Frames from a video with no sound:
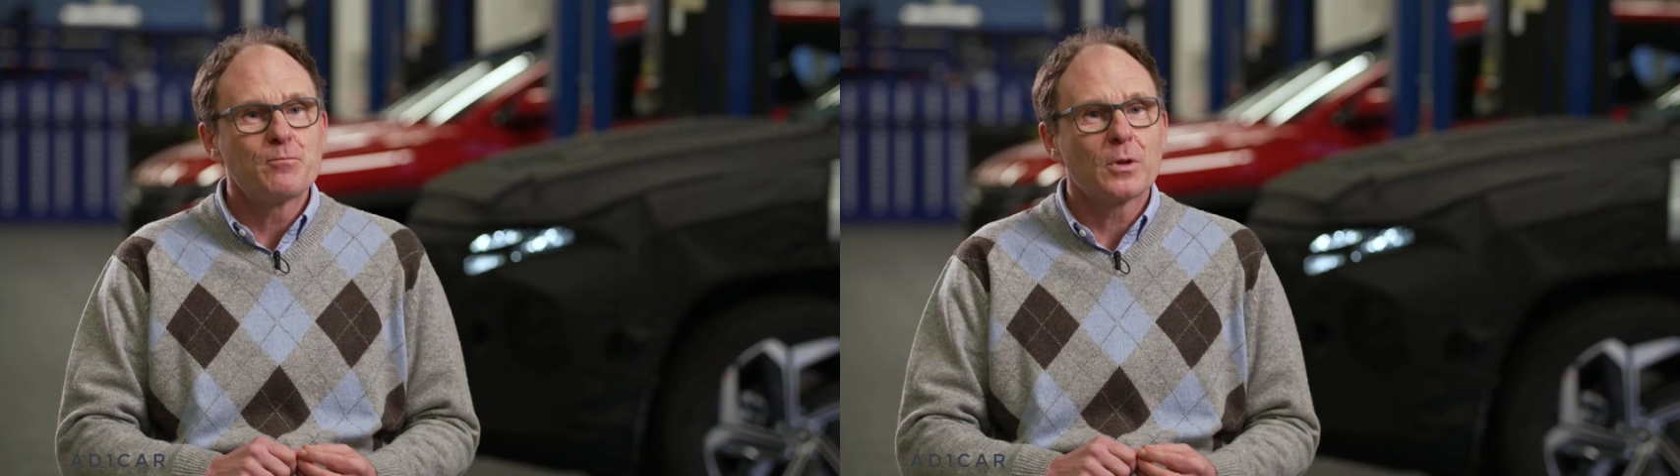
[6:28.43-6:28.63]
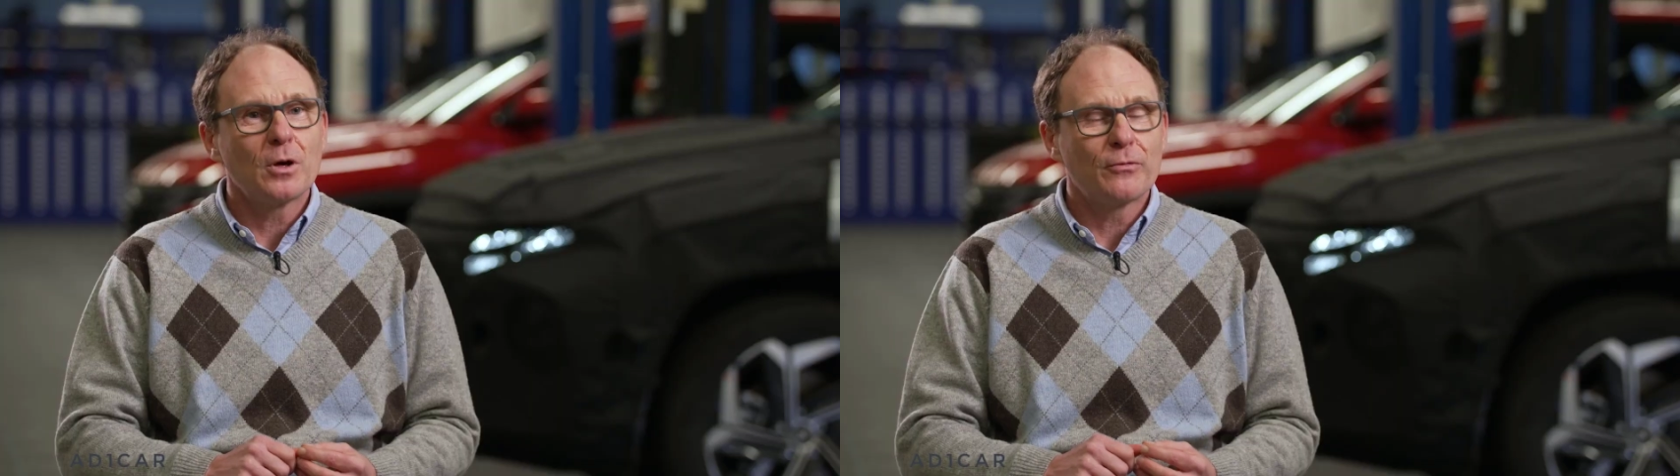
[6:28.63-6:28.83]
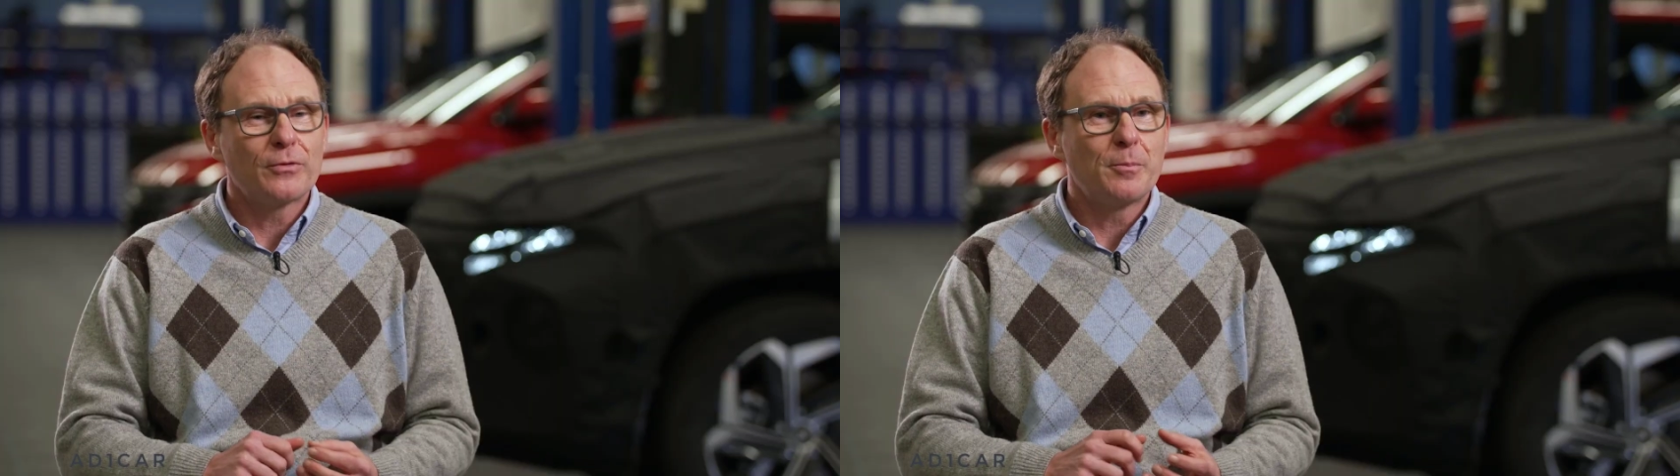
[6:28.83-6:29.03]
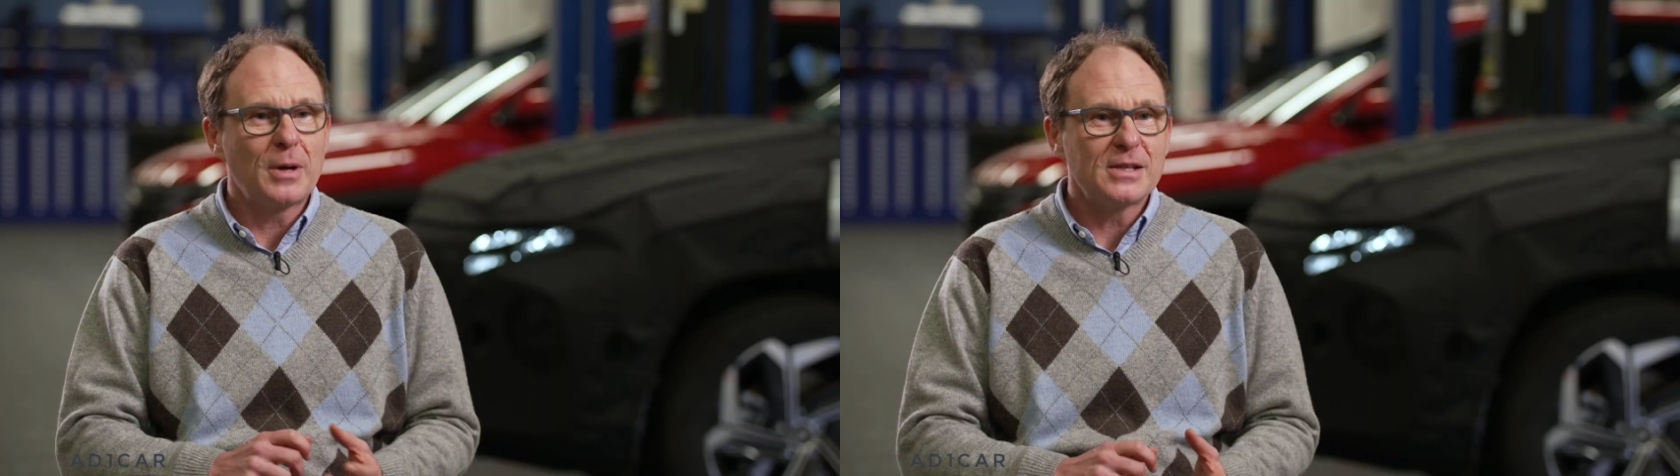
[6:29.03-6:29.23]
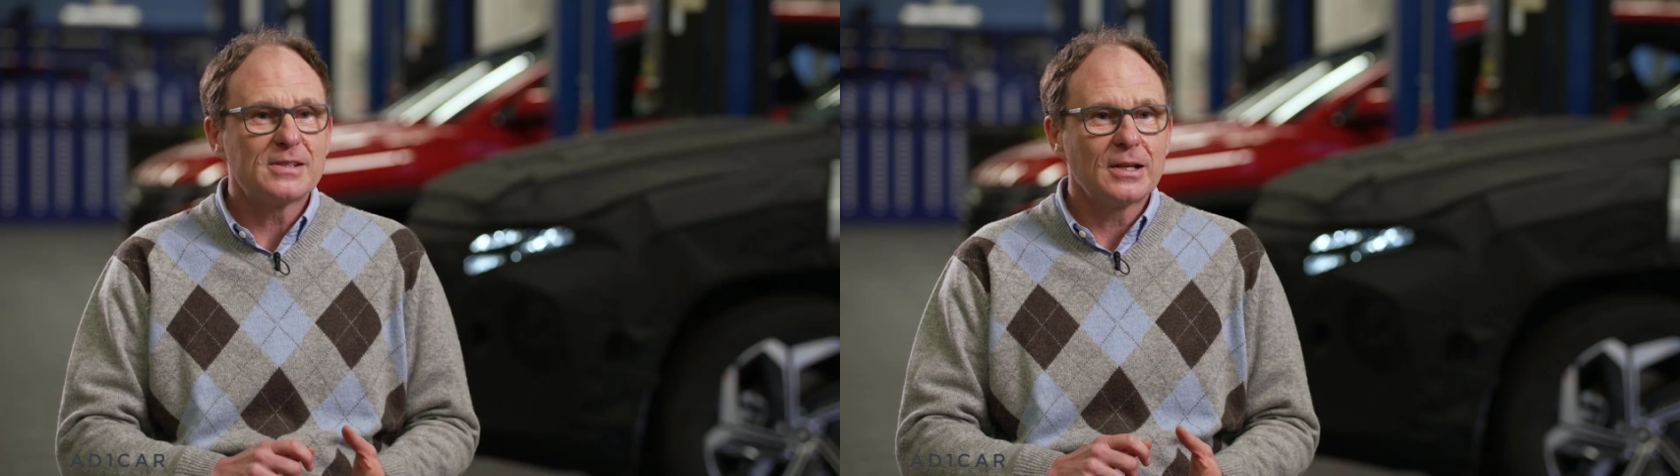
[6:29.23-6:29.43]
of the
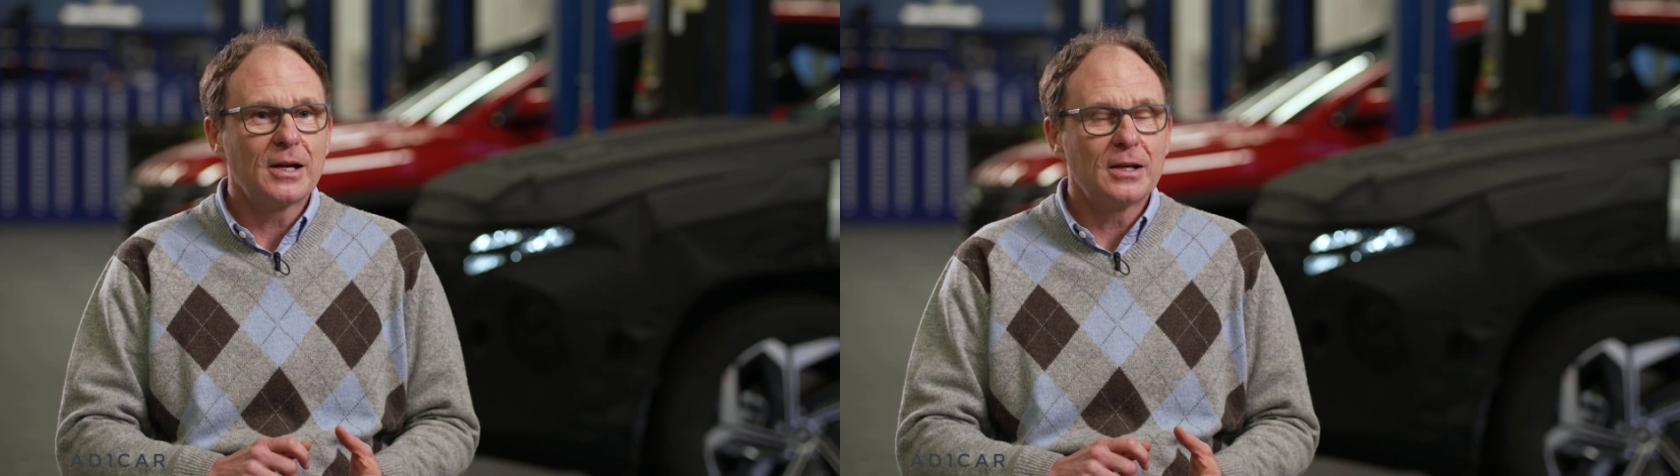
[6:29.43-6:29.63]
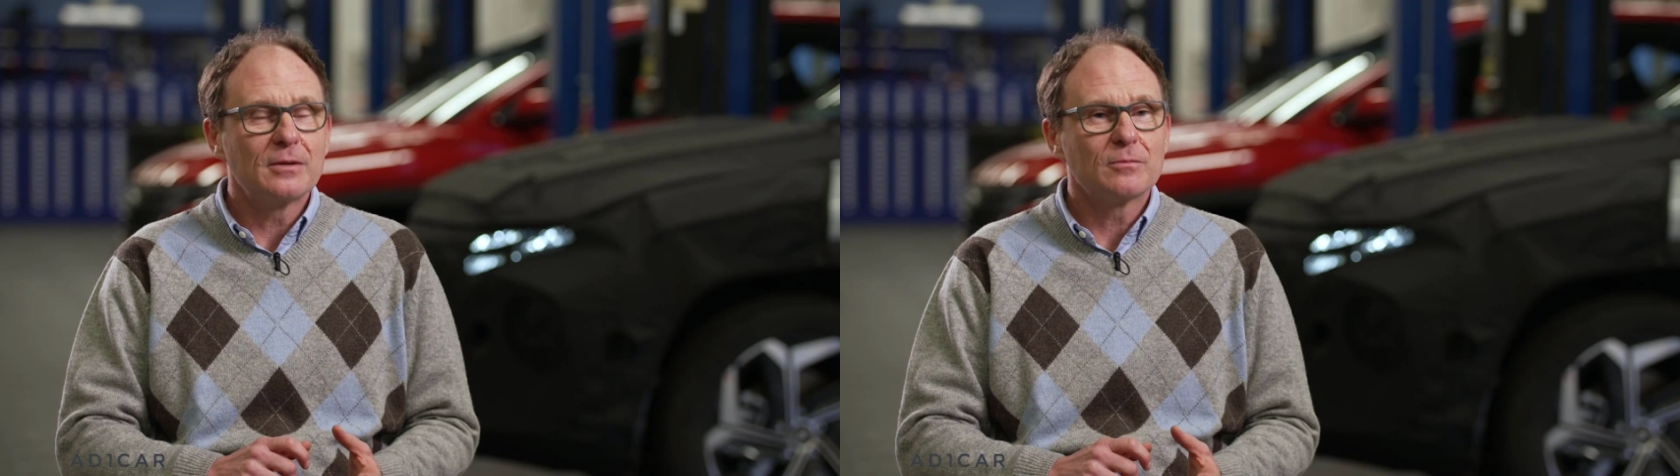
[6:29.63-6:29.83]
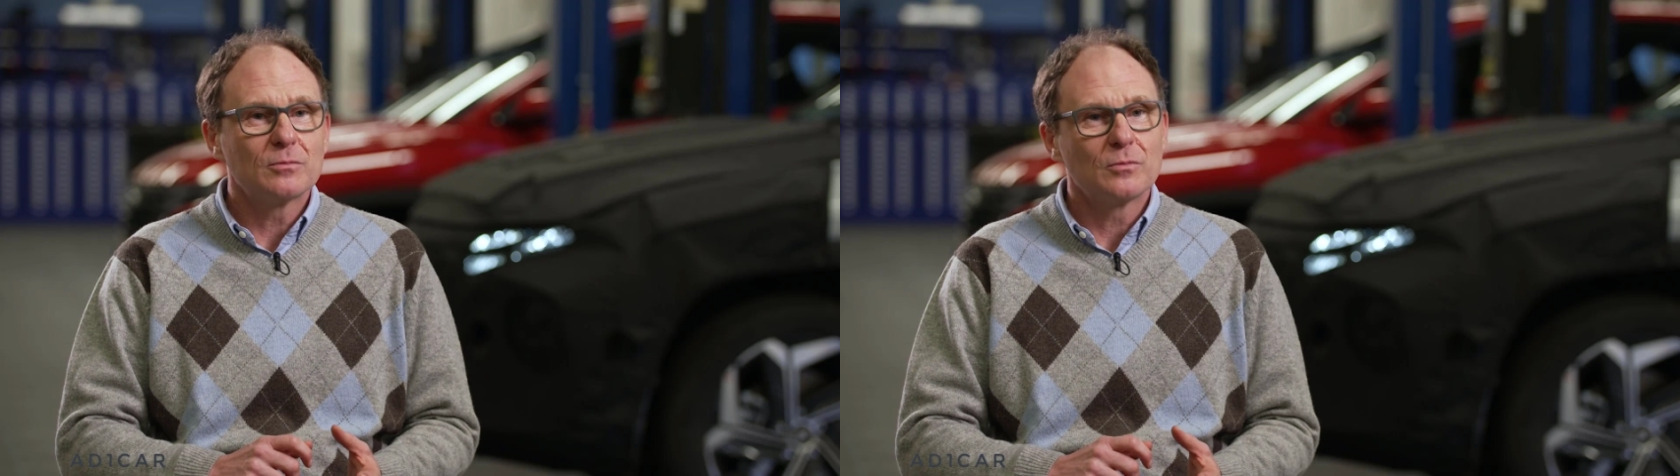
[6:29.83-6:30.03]
baseline